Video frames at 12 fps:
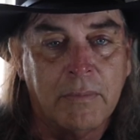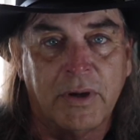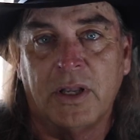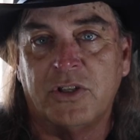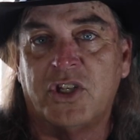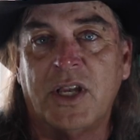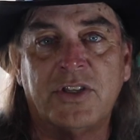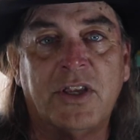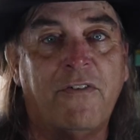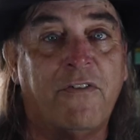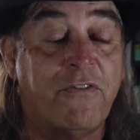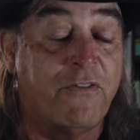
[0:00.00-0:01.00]
But
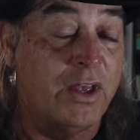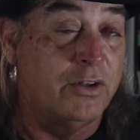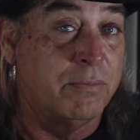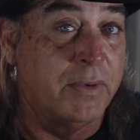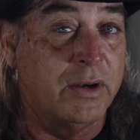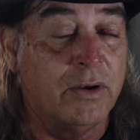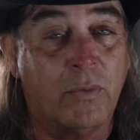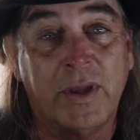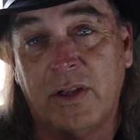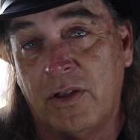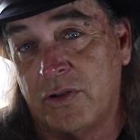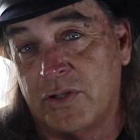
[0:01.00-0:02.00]
Jesse Feldman, and we
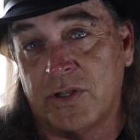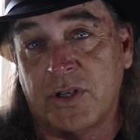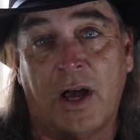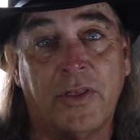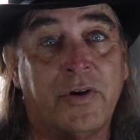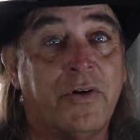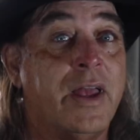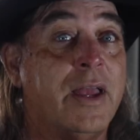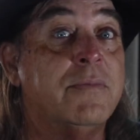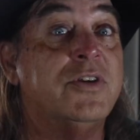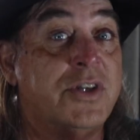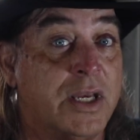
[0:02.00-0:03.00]
could use his author
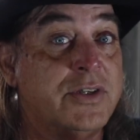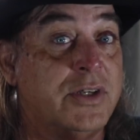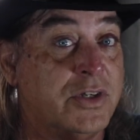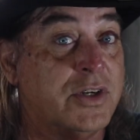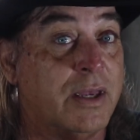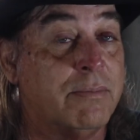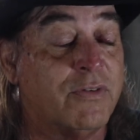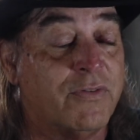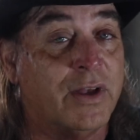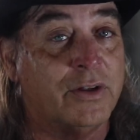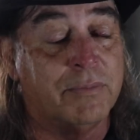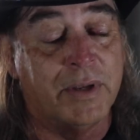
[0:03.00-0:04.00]
name, Jesse James
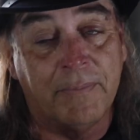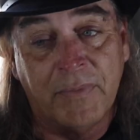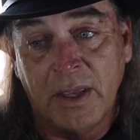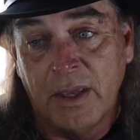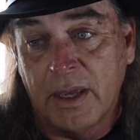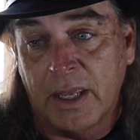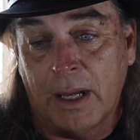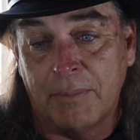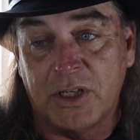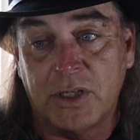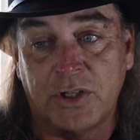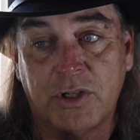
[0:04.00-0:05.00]
Feldman. And I'll
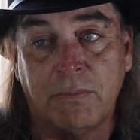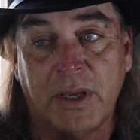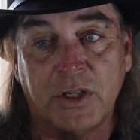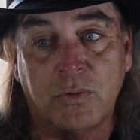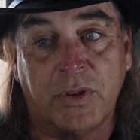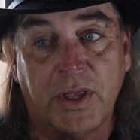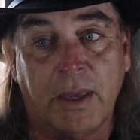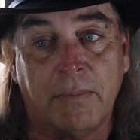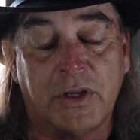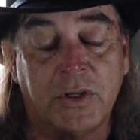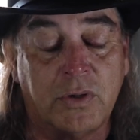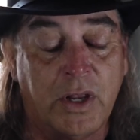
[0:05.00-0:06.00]
be touching base with him
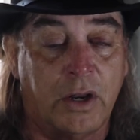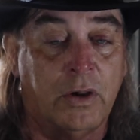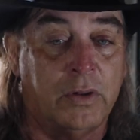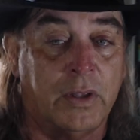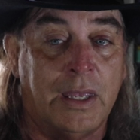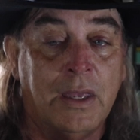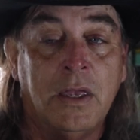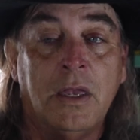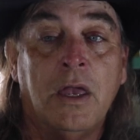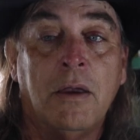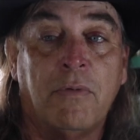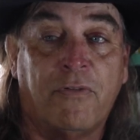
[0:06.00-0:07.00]
because not only
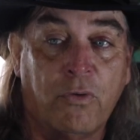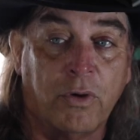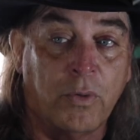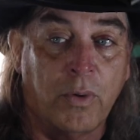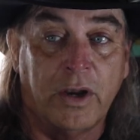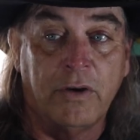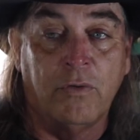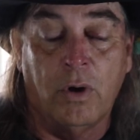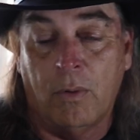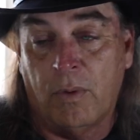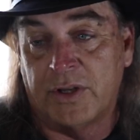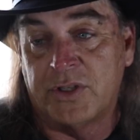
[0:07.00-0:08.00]
before the rendezvous,
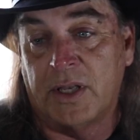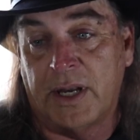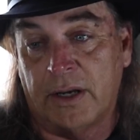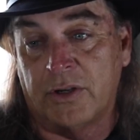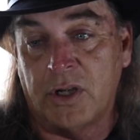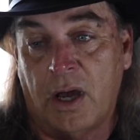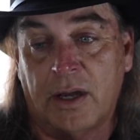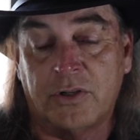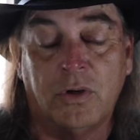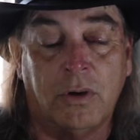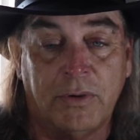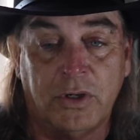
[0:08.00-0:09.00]
I want to sit down and talk
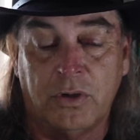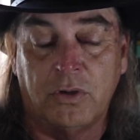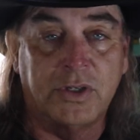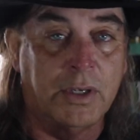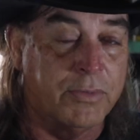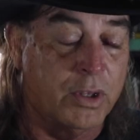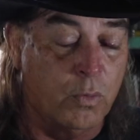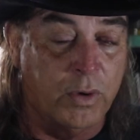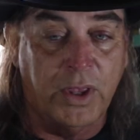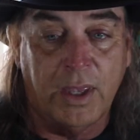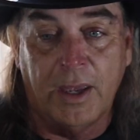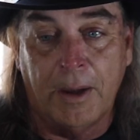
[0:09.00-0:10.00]
to him and do something
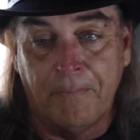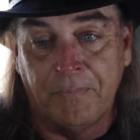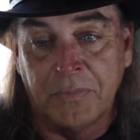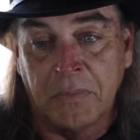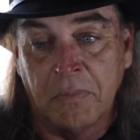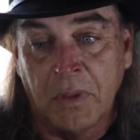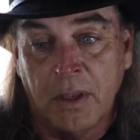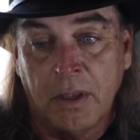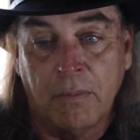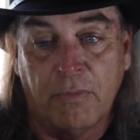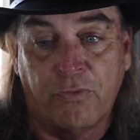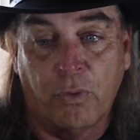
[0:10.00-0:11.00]
with him
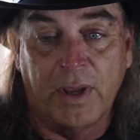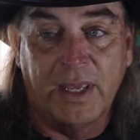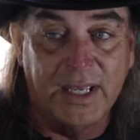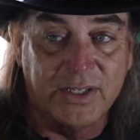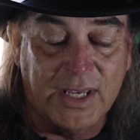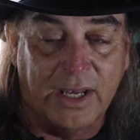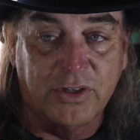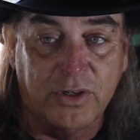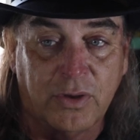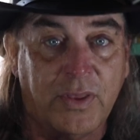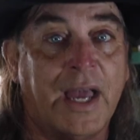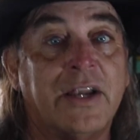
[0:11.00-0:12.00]
before he gets out to
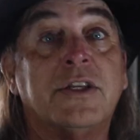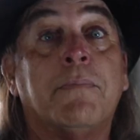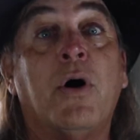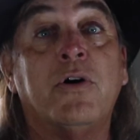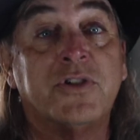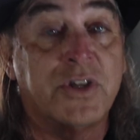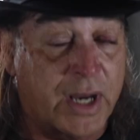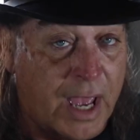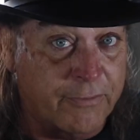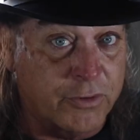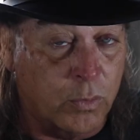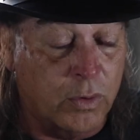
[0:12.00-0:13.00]
do that to post it
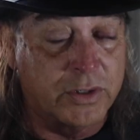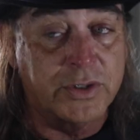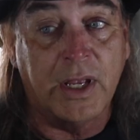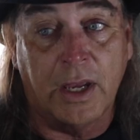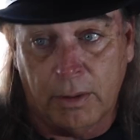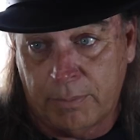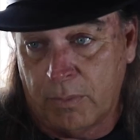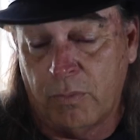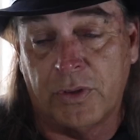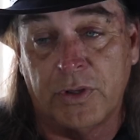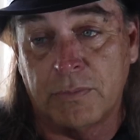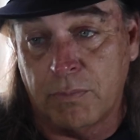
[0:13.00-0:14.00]
afterwards to help him
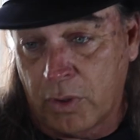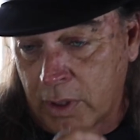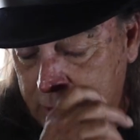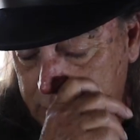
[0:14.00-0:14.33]
with his book